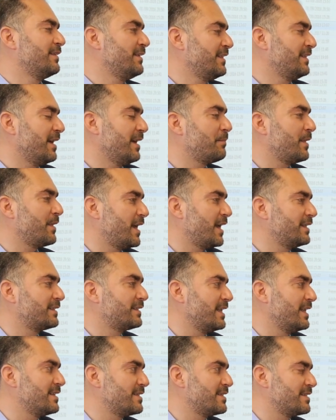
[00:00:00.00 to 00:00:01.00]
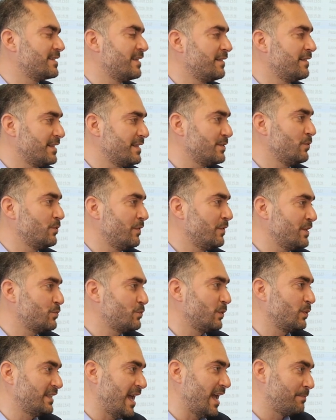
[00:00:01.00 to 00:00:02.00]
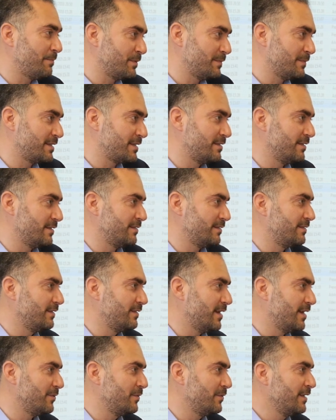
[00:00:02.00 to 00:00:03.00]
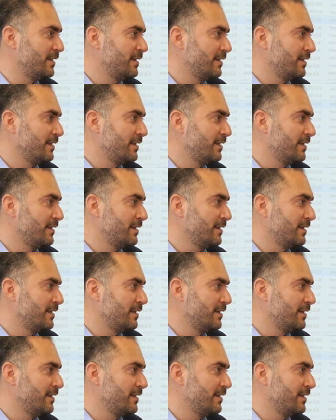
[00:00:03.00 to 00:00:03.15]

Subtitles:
applied cases, and this what Habermas did now.